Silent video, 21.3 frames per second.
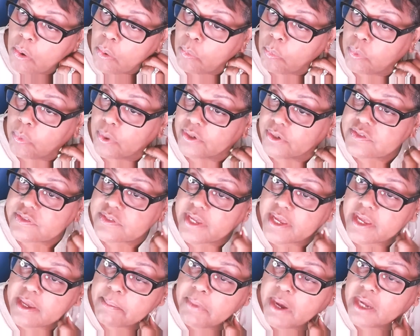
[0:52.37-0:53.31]
We're
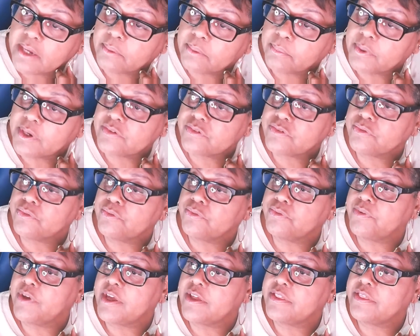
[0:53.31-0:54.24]
saved by grace through
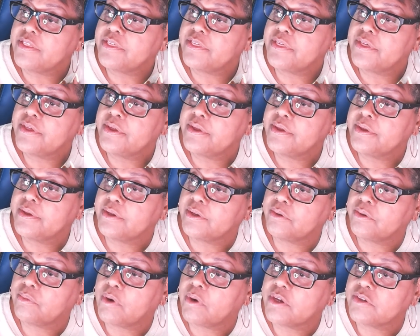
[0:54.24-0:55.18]
faith
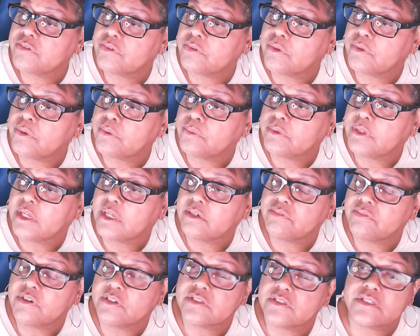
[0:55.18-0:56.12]
in Christ alone,
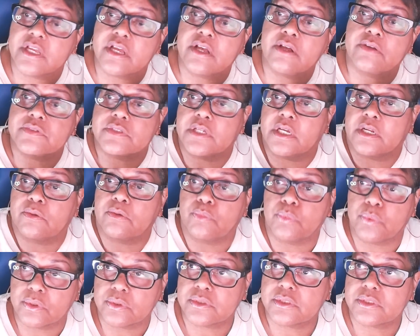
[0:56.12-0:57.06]
not of ourselves, not
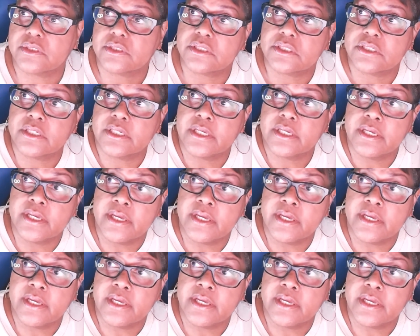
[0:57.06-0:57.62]
of works